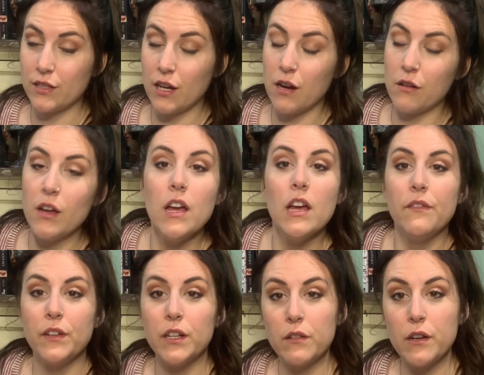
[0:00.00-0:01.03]
So if
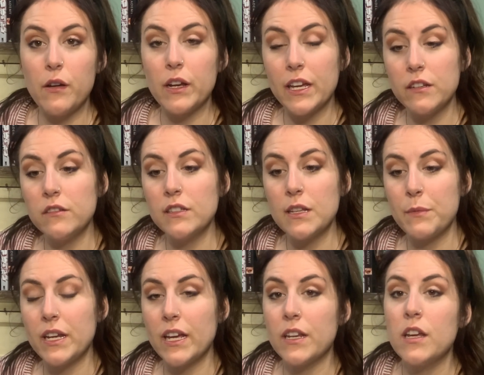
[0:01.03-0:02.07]
you don't know, on Kindle
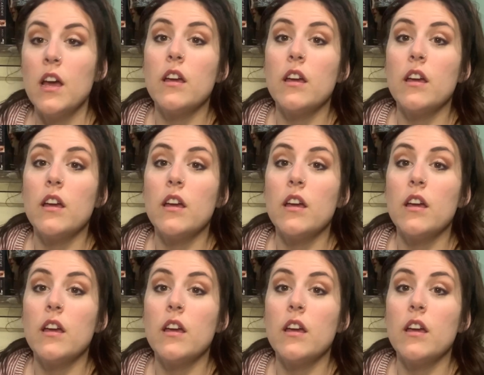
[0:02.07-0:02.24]
Unlimited,